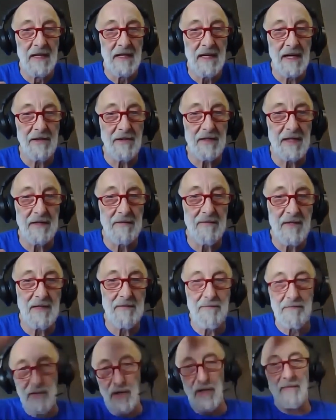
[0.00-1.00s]
And you'd
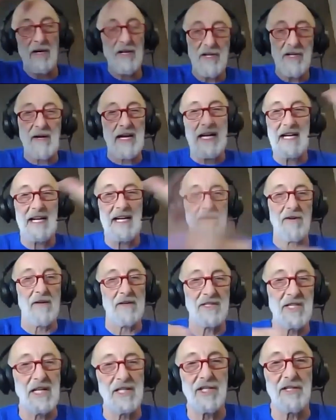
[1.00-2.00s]
put them on your head or
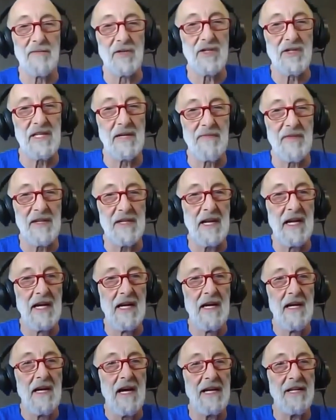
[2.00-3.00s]
touch them or something,
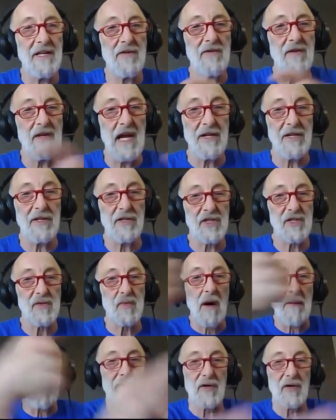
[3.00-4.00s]
and you could
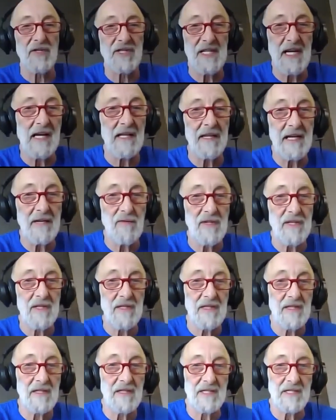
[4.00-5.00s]
swap personality with
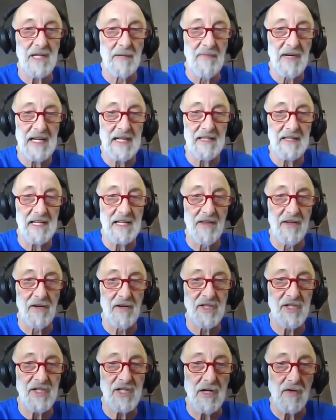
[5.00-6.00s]
somebody at the other
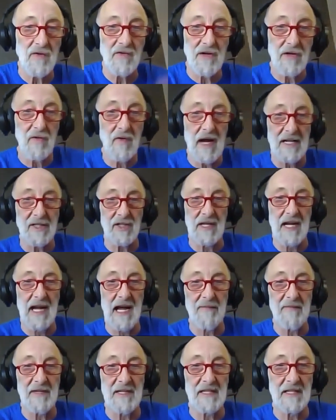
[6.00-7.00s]
stone who actually
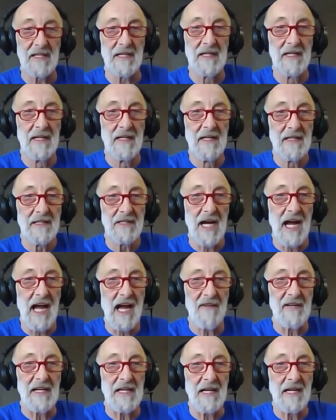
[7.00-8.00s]
happened to
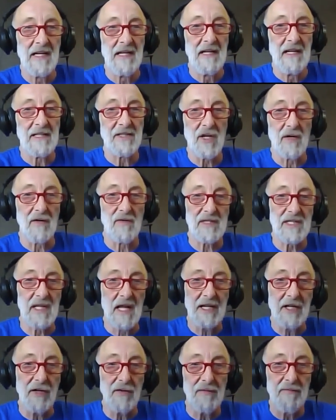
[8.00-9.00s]
have it. And so it was
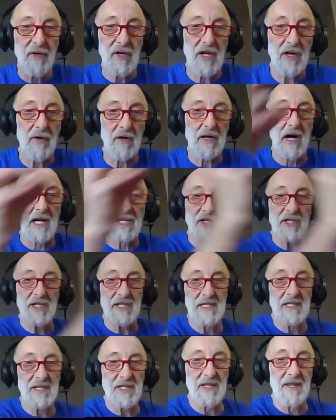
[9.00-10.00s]
like you would put your
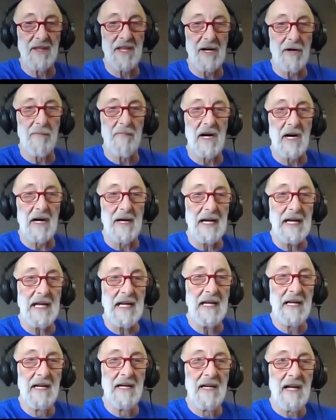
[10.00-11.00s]
consciousness in their body,
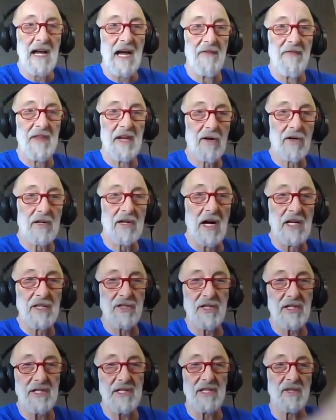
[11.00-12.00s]
and their
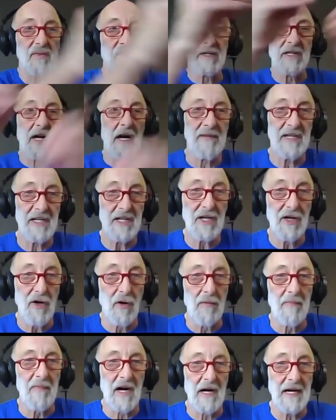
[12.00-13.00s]
consciousness would come into
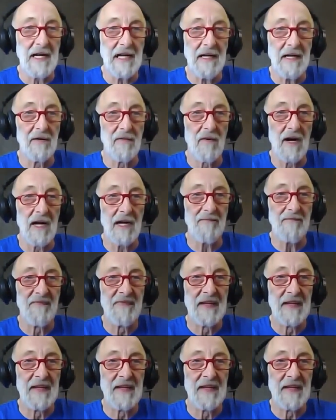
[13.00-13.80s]
your body, right?